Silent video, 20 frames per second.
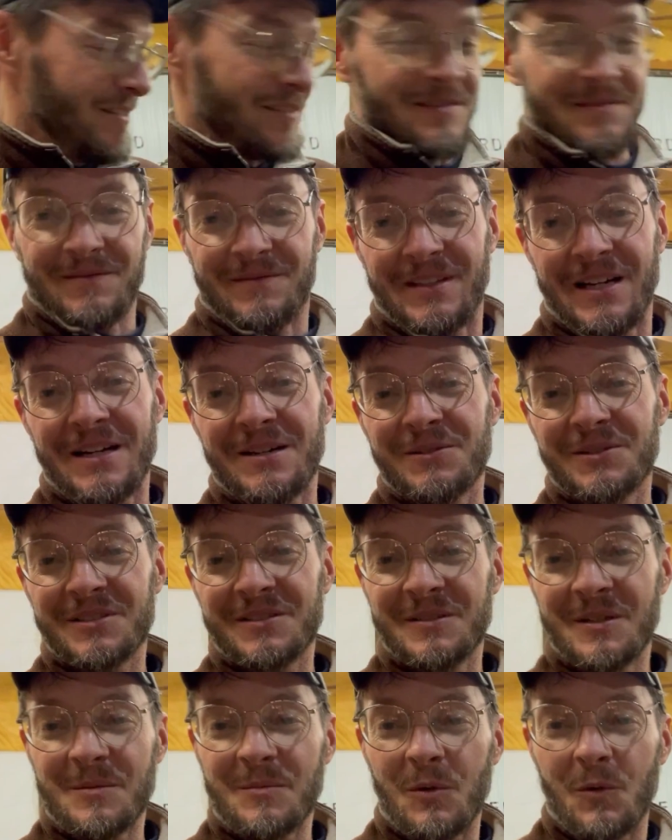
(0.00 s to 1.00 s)
that was
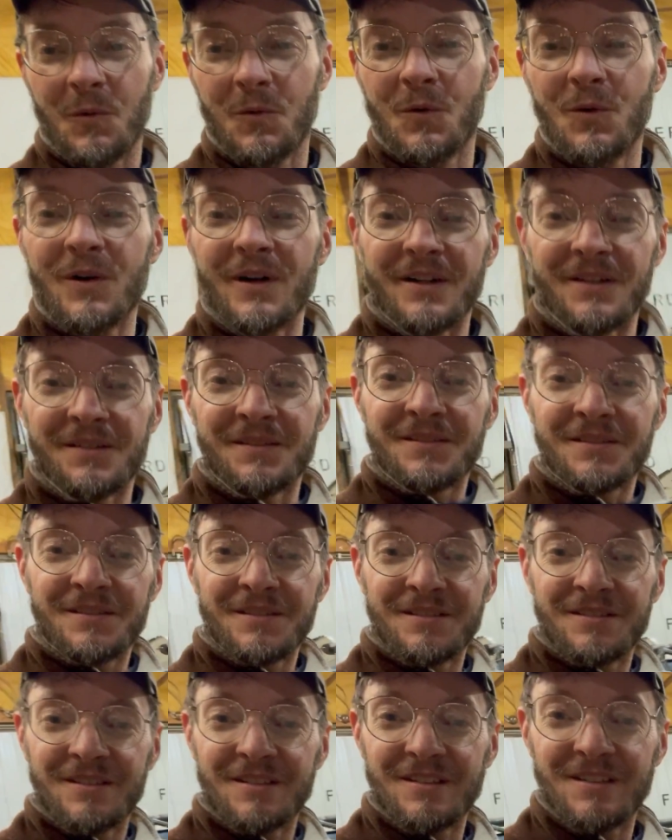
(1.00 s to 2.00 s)
number one.
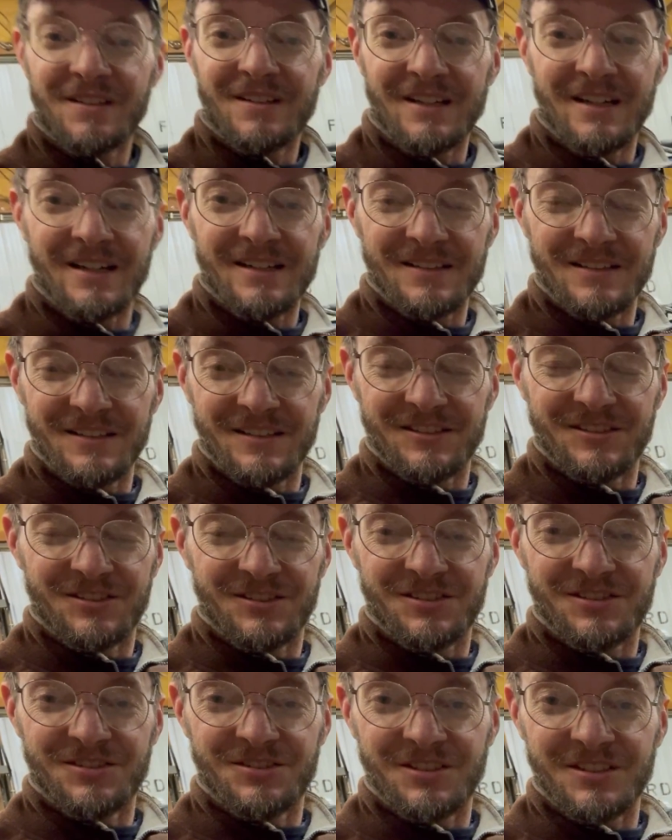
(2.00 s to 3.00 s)
Uh, it
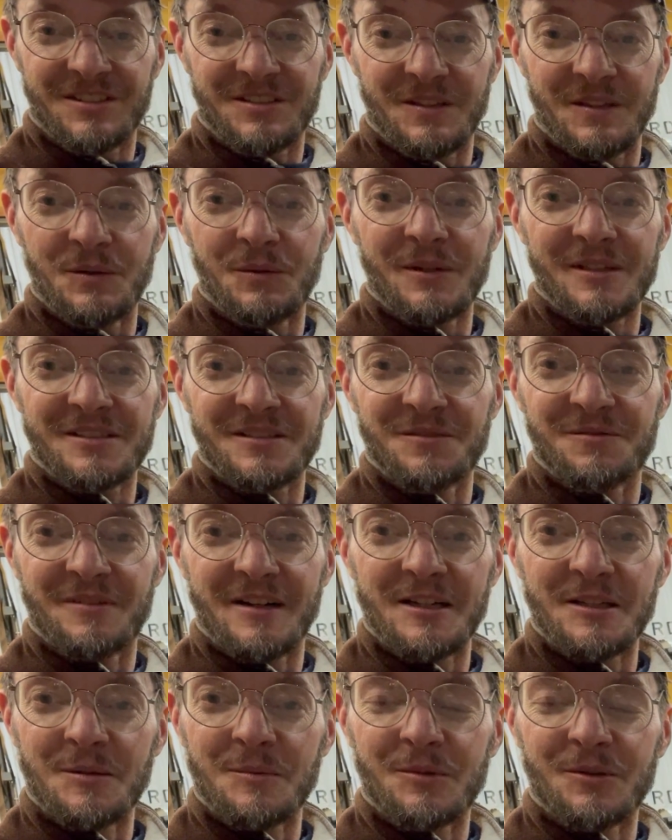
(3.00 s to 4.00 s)
just, just it wasn't
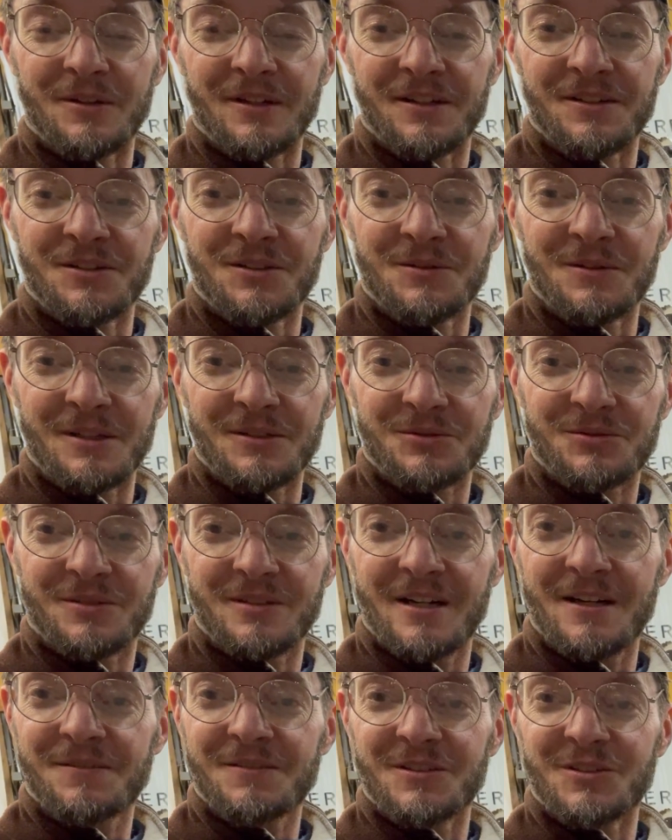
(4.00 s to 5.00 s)
available, and I knew I was going
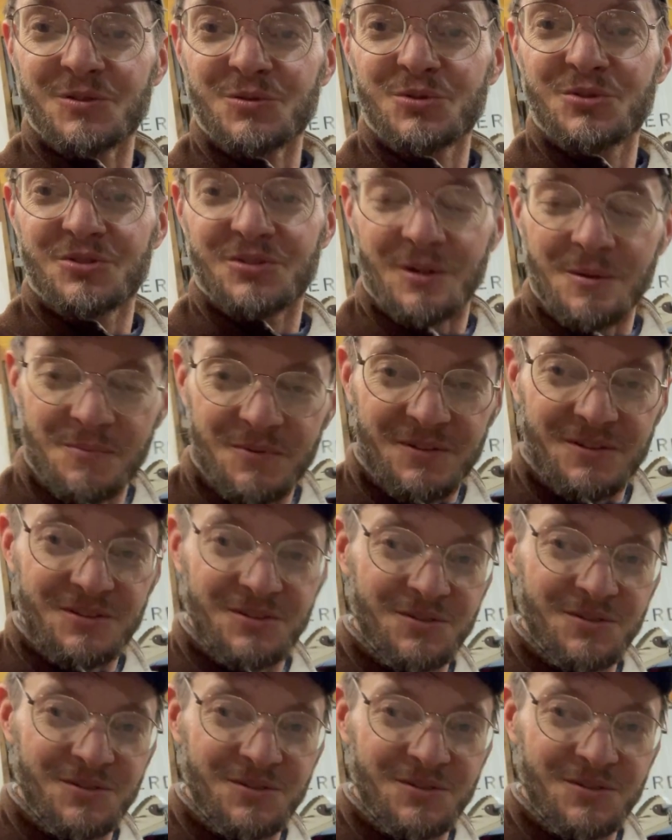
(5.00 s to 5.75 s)
to have to do something.